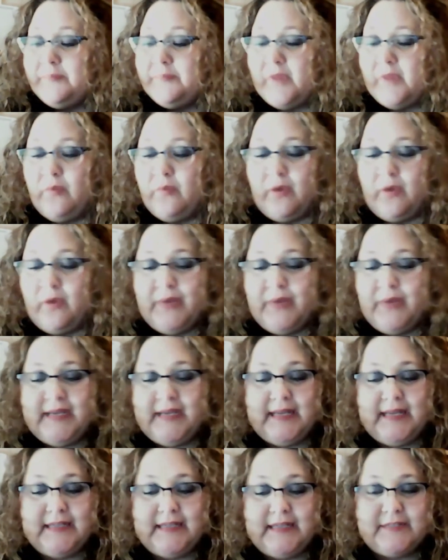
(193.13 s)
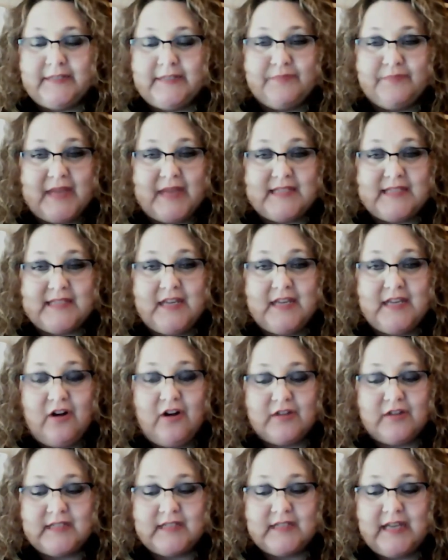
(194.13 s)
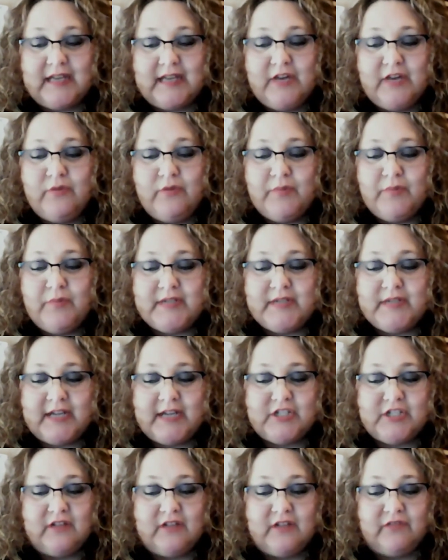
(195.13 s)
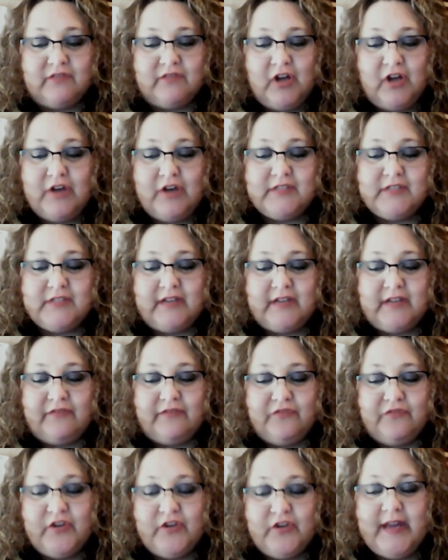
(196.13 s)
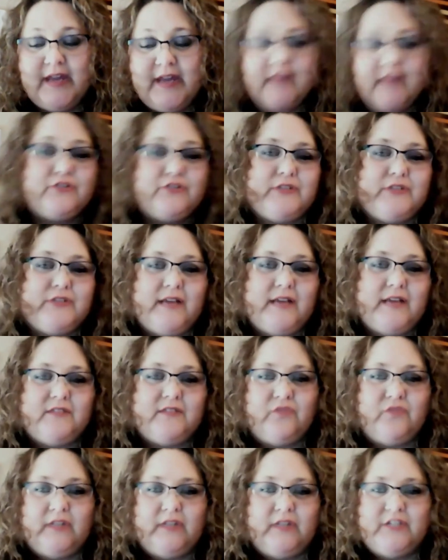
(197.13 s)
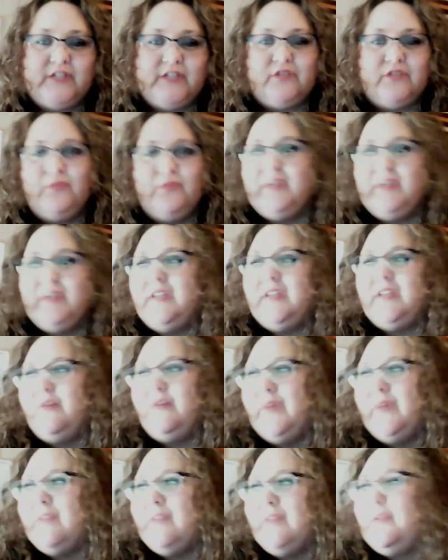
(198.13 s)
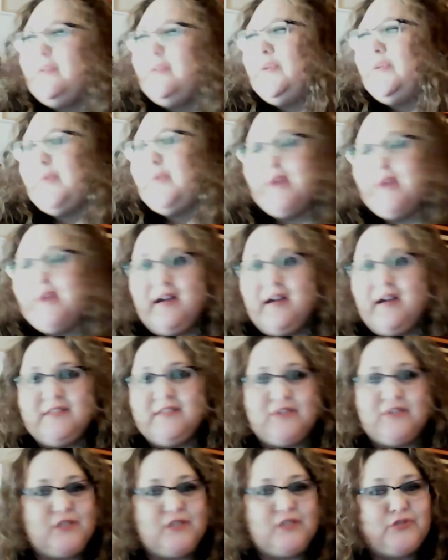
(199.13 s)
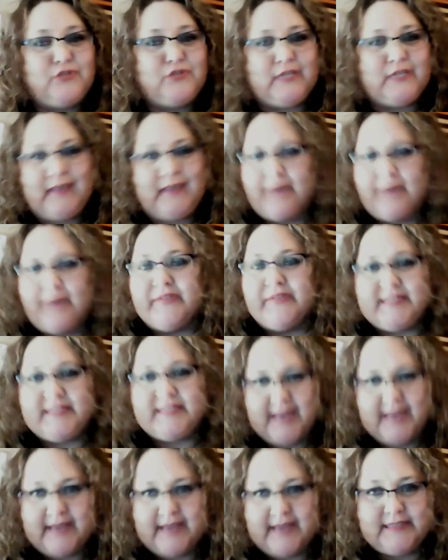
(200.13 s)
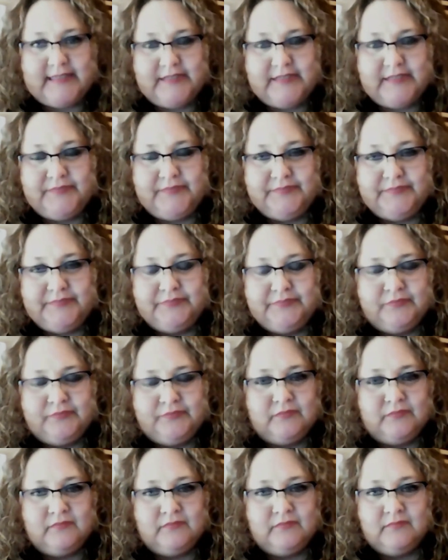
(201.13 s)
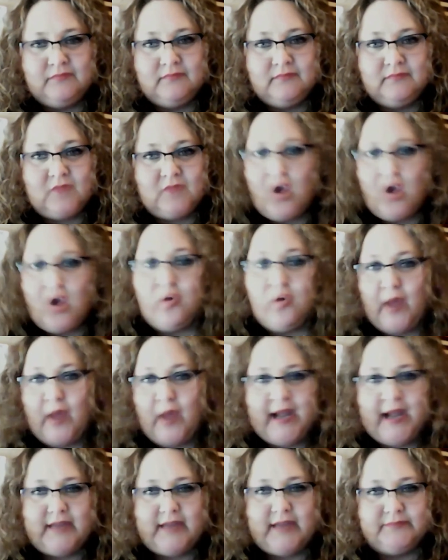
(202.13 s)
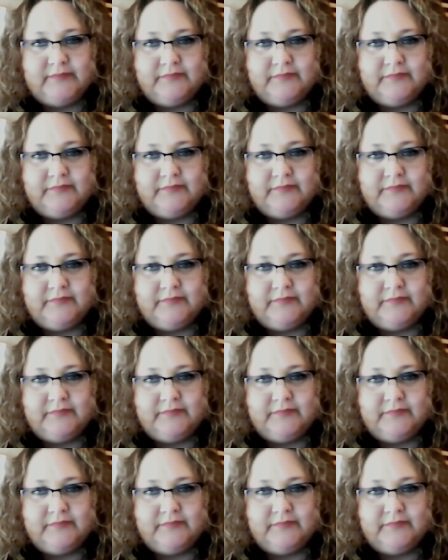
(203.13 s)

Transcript: Where we need, as he calls it, equal protection of laws and free exercise of religion. Well, you know what? The Constitution gave us that already.